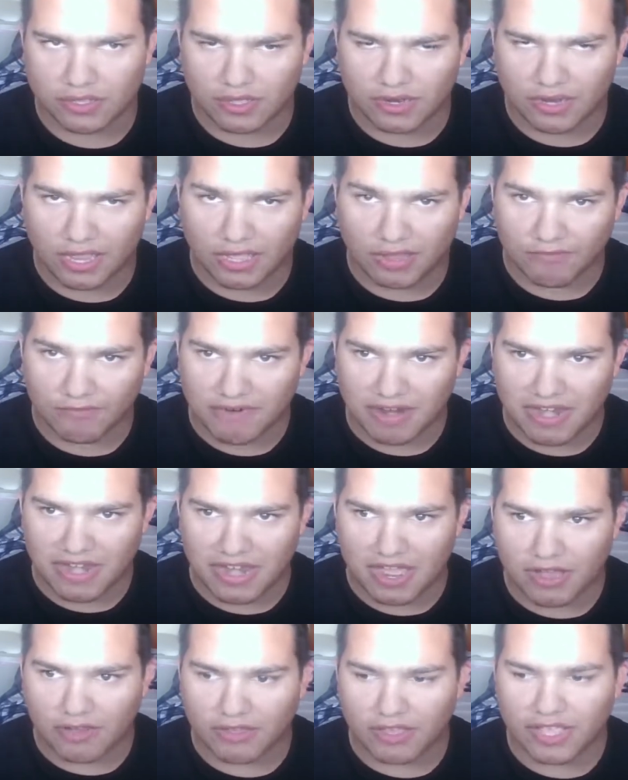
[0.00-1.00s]
like, right
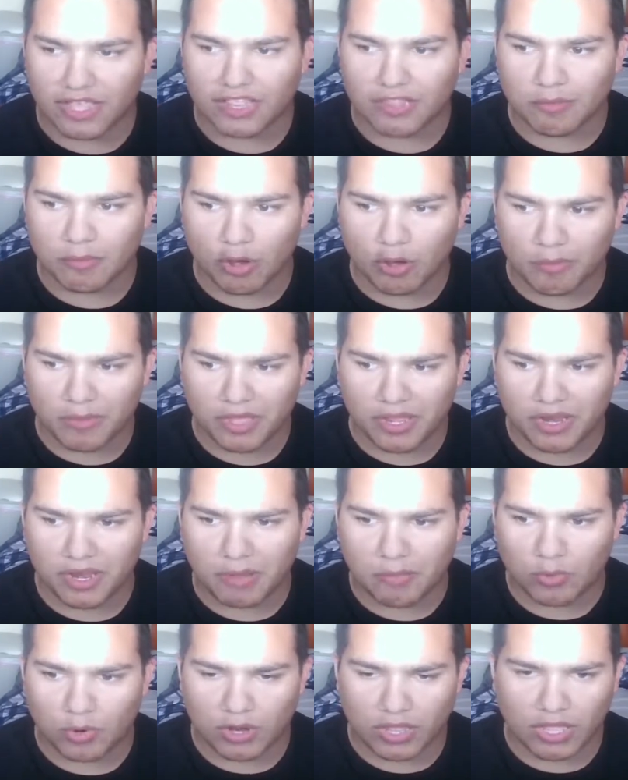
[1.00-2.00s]
now in the moment
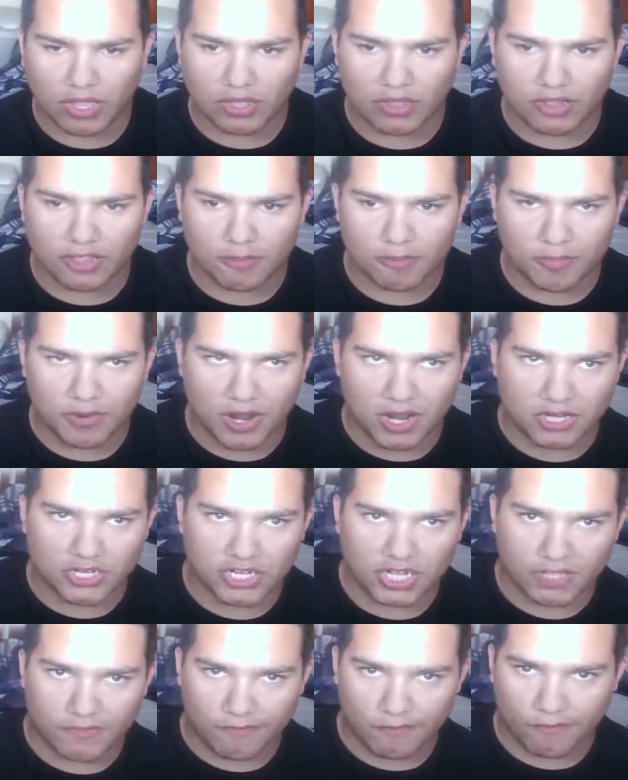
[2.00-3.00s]
I'm working on this
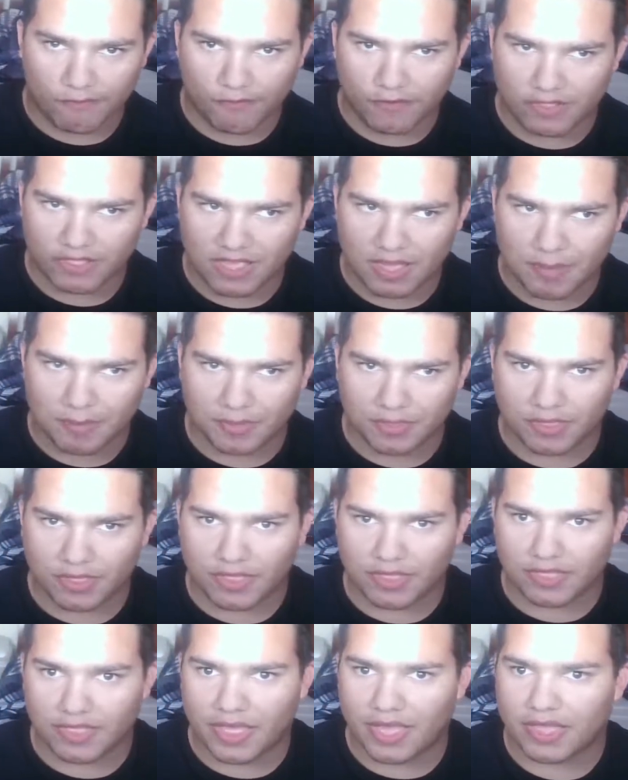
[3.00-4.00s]
project for fun type of
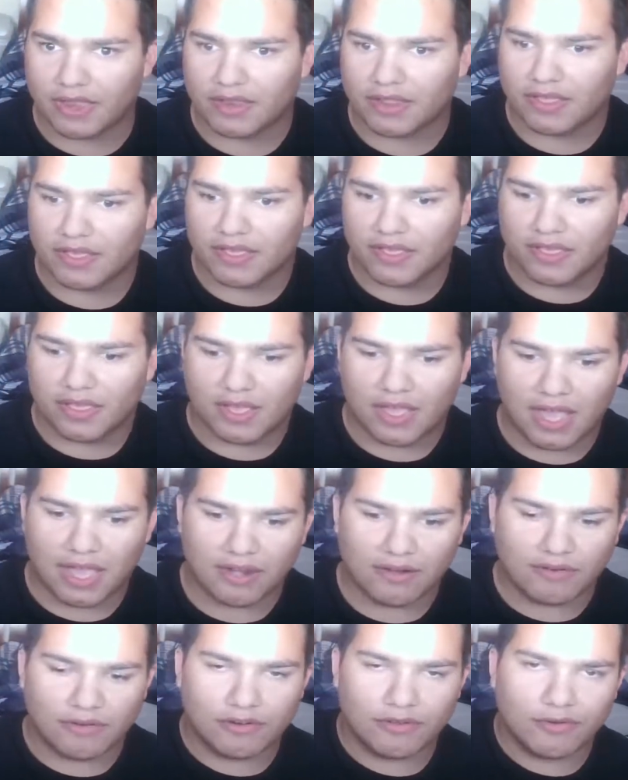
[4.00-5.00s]
thing that I
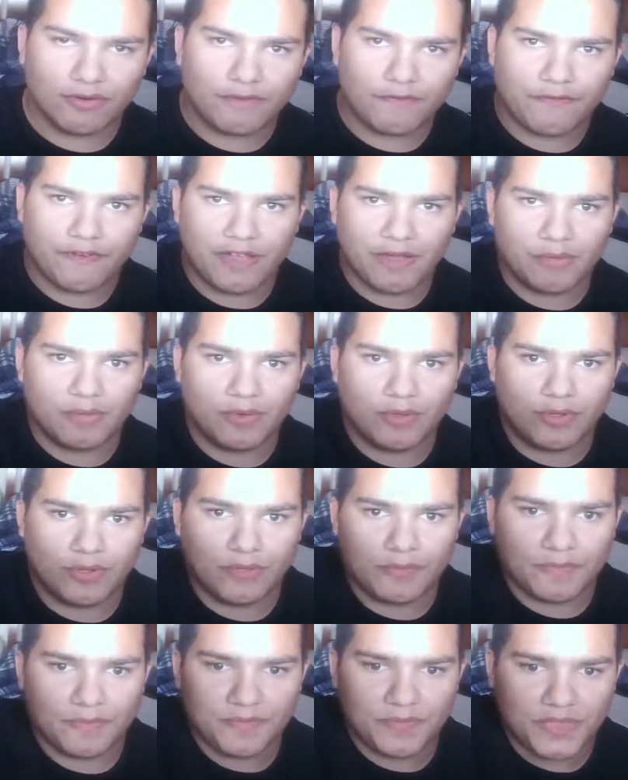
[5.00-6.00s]
don't know if I
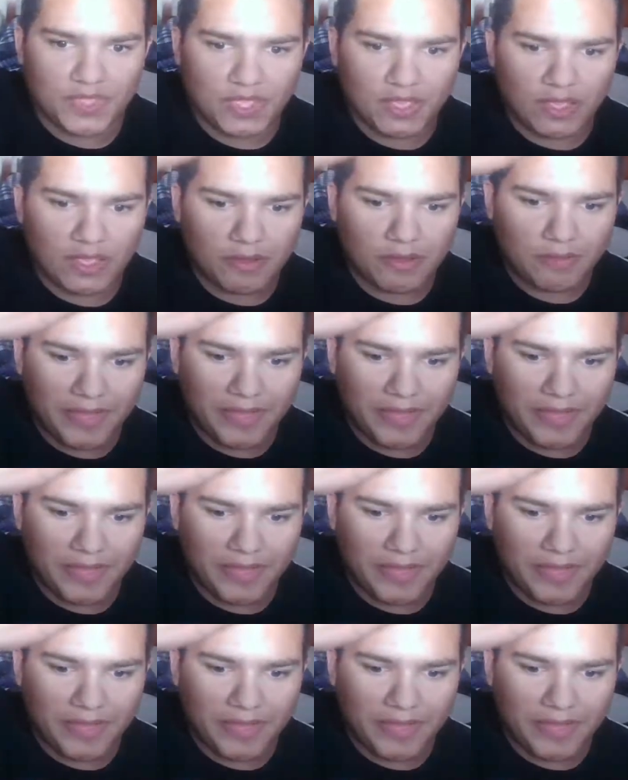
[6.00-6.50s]
will come